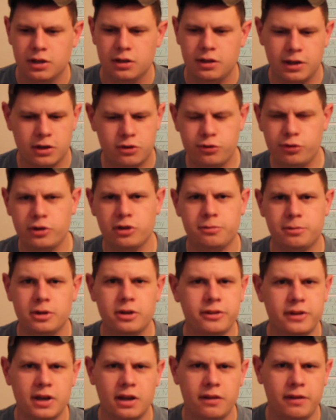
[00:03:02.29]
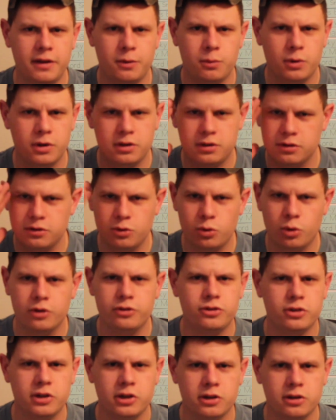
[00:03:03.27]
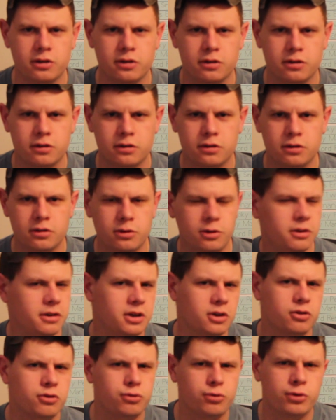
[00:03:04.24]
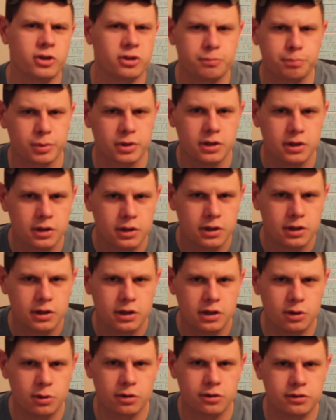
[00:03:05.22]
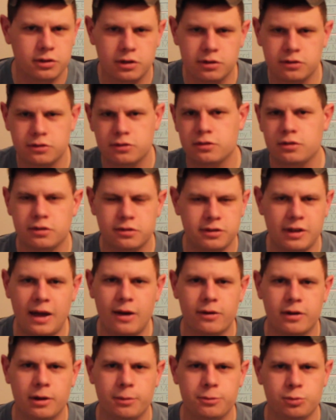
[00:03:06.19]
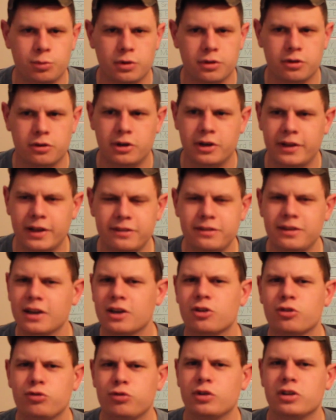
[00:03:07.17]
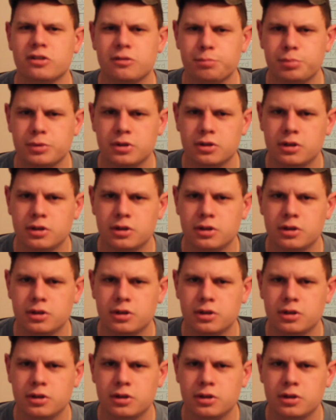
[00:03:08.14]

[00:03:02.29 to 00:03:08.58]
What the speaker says: Like crisp, think of like what noise you hear. You hear crisp, a sound comes with it, right? That's like crisp.